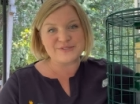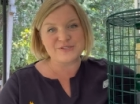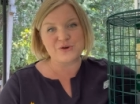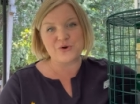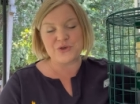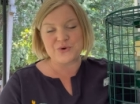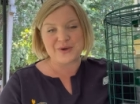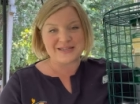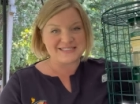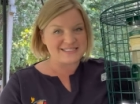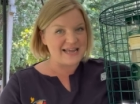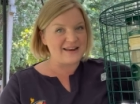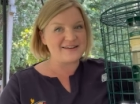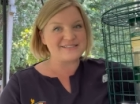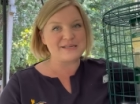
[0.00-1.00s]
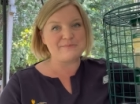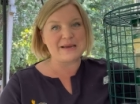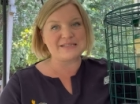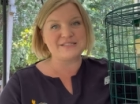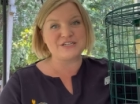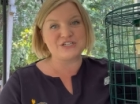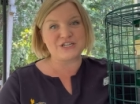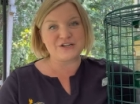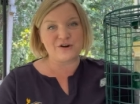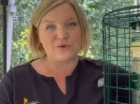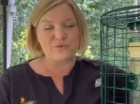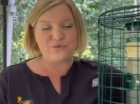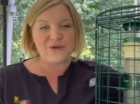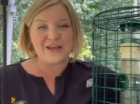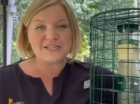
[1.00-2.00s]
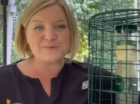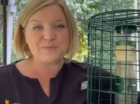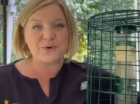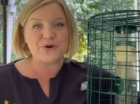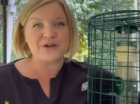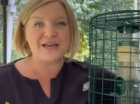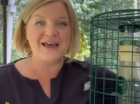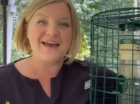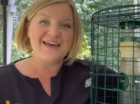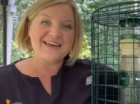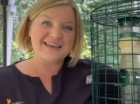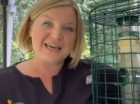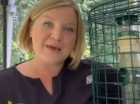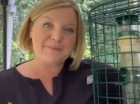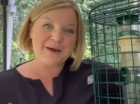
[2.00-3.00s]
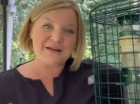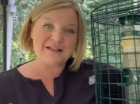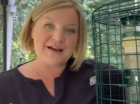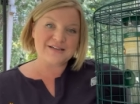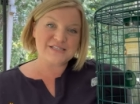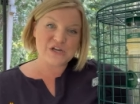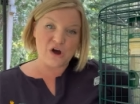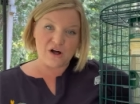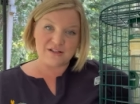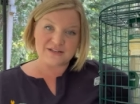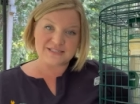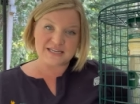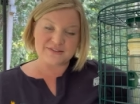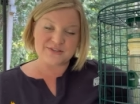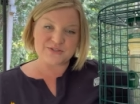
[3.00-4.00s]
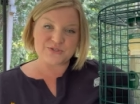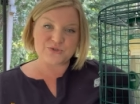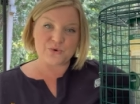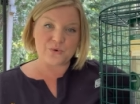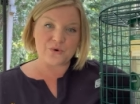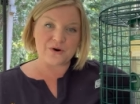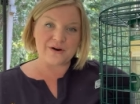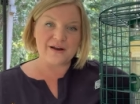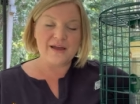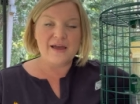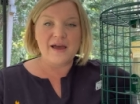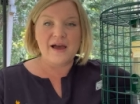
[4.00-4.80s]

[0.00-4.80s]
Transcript: So you can send us a message here on Facebook, email us, call us at the store.